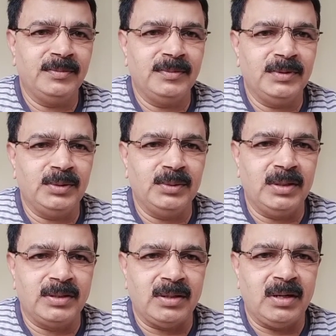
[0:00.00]
So the
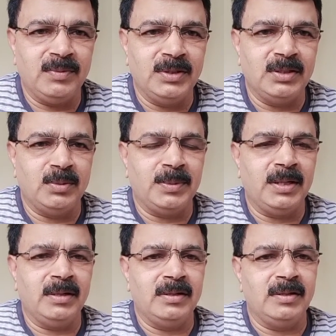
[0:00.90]
salt which is obtained
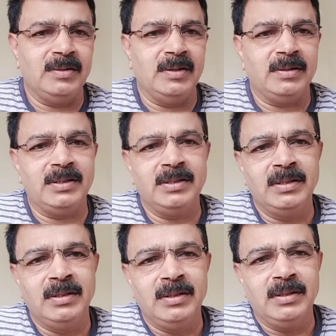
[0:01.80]
in that,
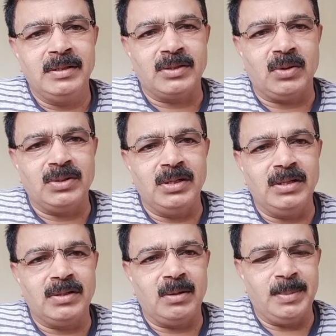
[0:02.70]
it's called Chile
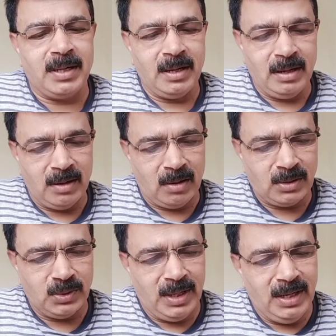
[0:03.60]
saltpetre, and also
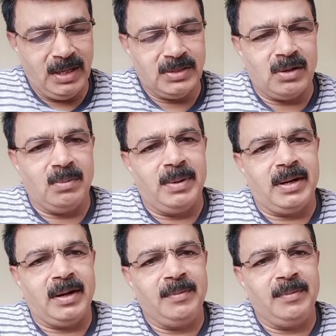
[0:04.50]
Indian saltpetre.